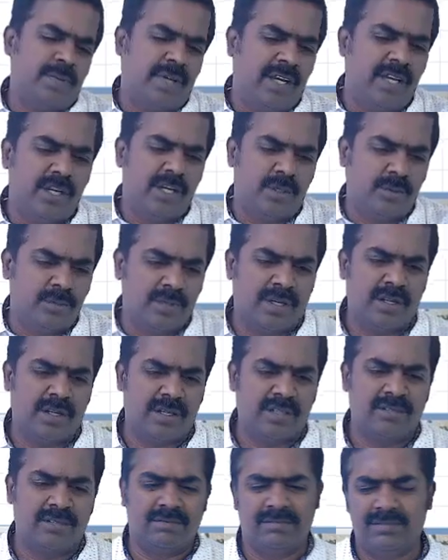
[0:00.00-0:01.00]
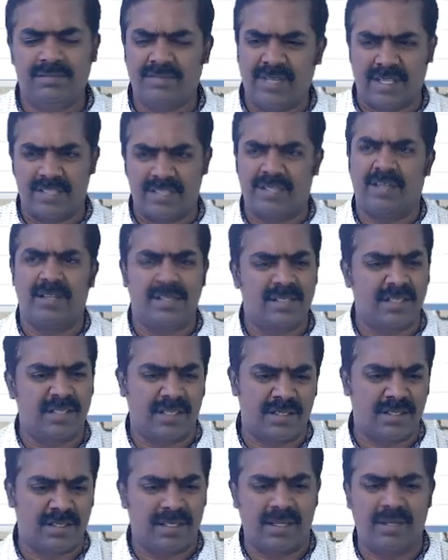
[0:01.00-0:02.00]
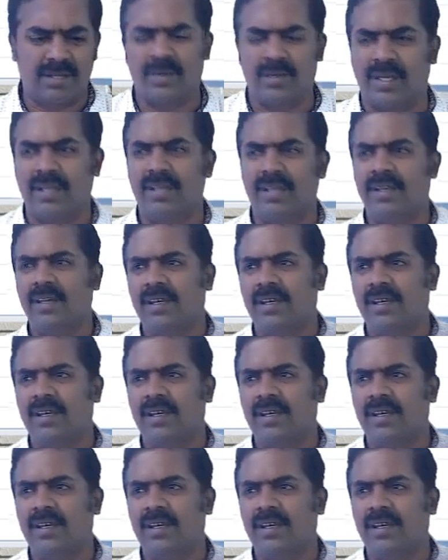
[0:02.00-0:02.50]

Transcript: Anyhow, let us not discuss that. Okay.